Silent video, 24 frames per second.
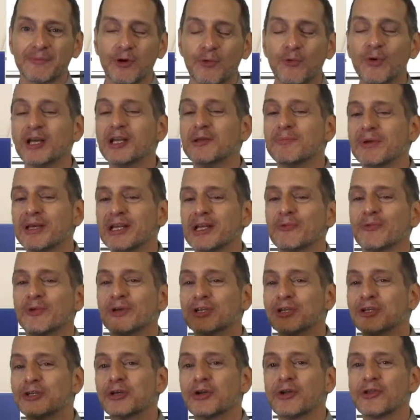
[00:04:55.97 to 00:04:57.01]
But wait a minute, we're
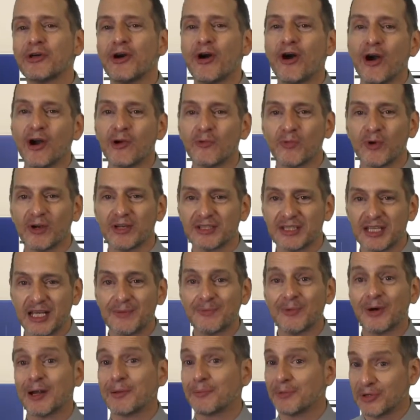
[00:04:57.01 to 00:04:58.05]
gonna go to the hardware
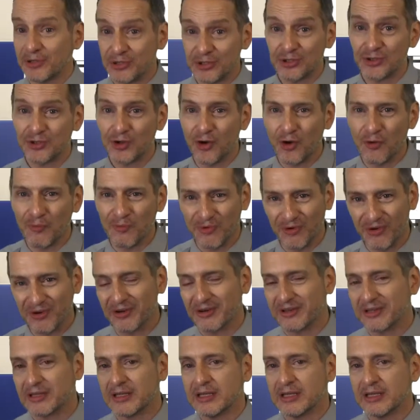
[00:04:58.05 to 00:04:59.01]
table, I'm gonna show more.